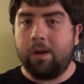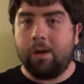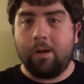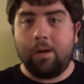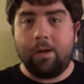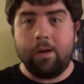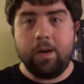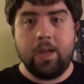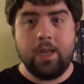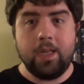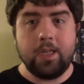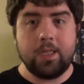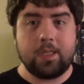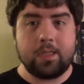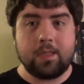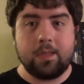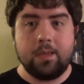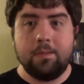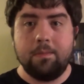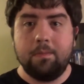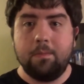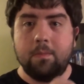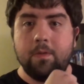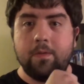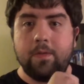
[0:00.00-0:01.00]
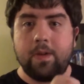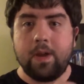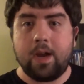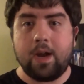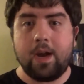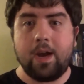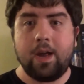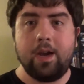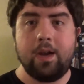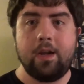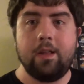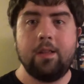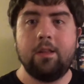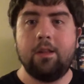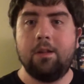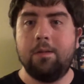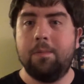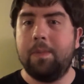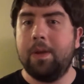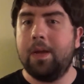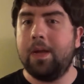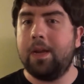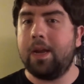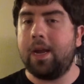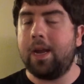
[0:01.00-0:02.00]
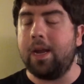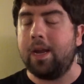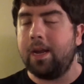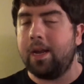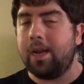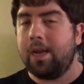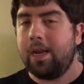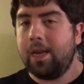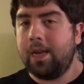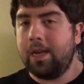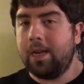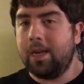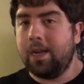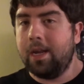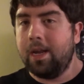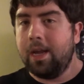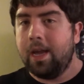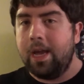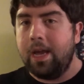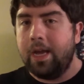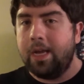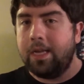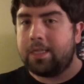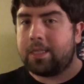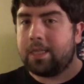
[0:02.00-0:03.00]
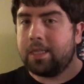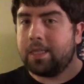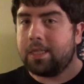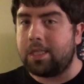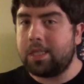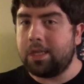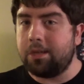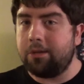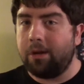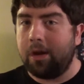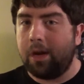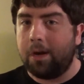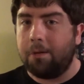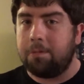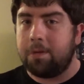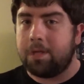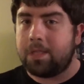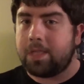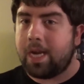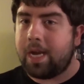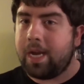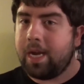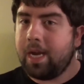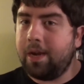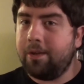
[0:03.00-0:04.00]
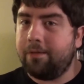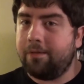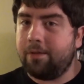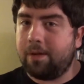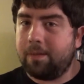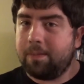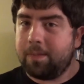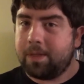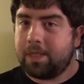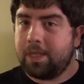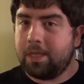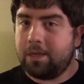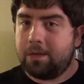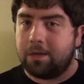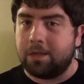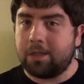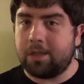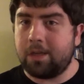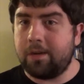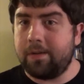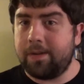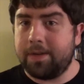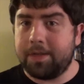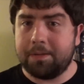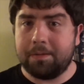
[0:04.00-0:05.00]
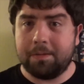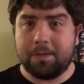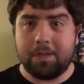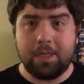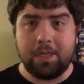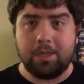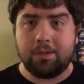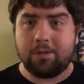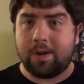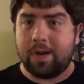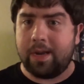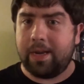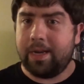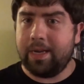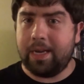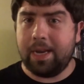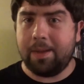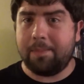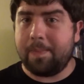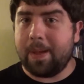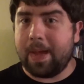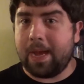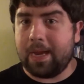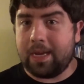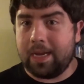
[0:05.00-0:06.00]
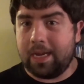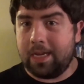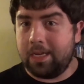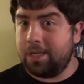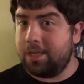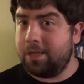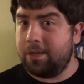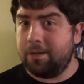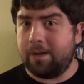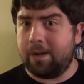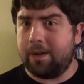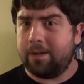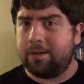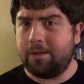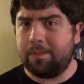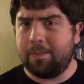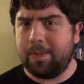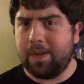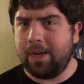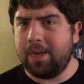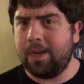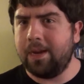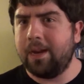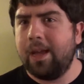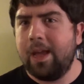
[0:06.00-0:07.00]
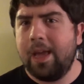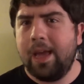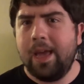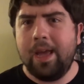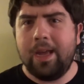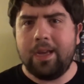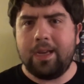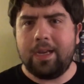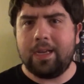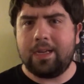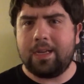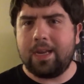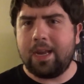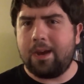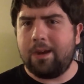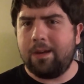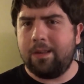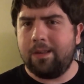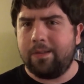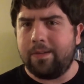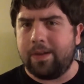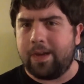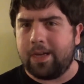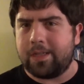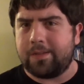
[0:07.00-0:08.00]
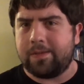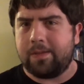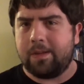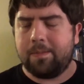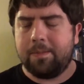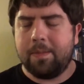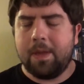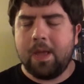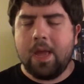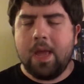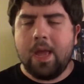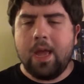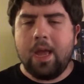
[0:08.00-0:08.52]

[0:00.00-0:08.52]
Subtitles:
oh, he's moved on a little bit, and he is considering resigning from the Secret Service, which he tried to get back into after being kicked out in the last film.